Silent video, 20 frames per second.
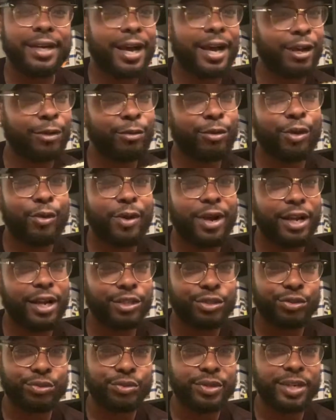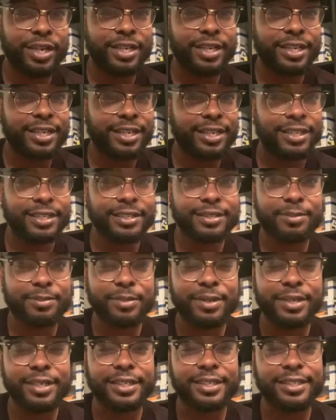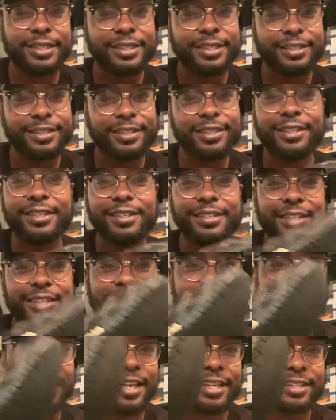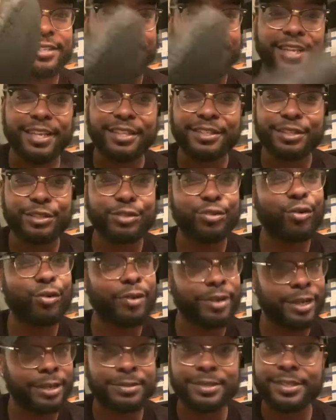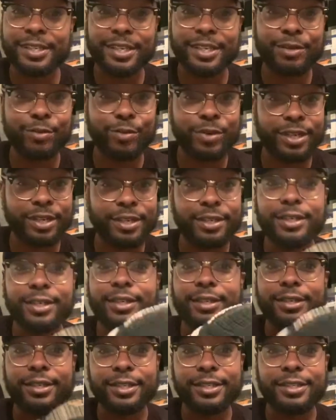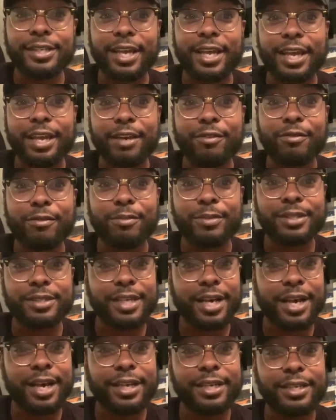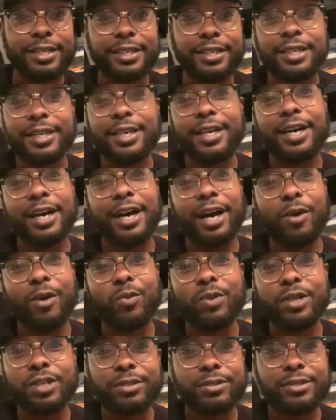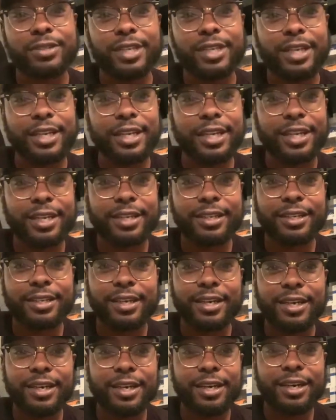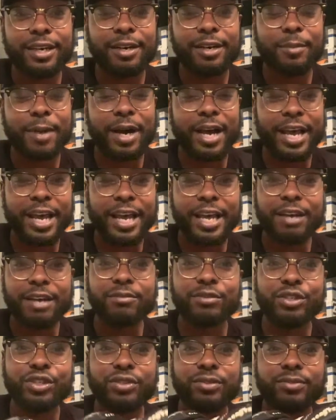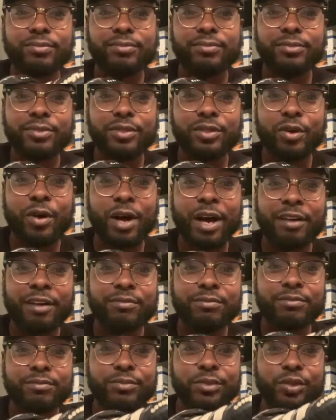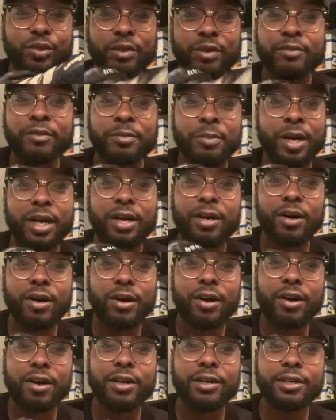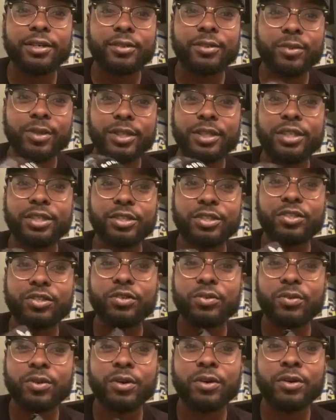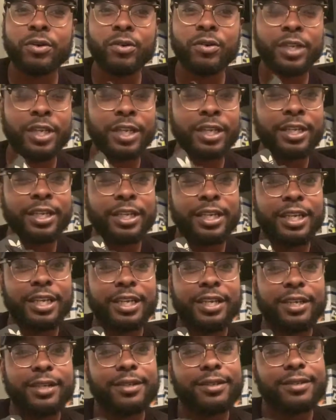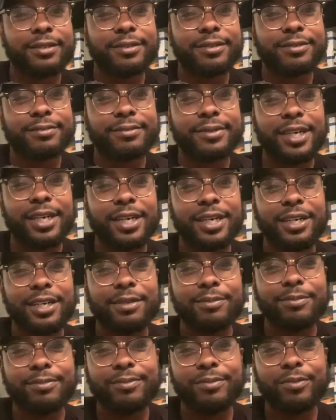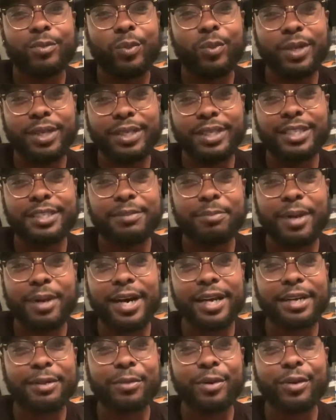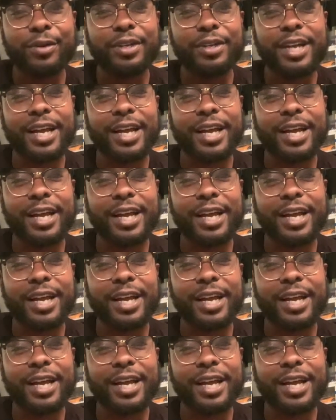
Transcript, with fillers: I don't know how true that is. But to this day, that's that's the story I'm sticking with. This came from a tire. I will say that um, I have, you know, I've driven my car with this shoe on and um, with this bottom on it,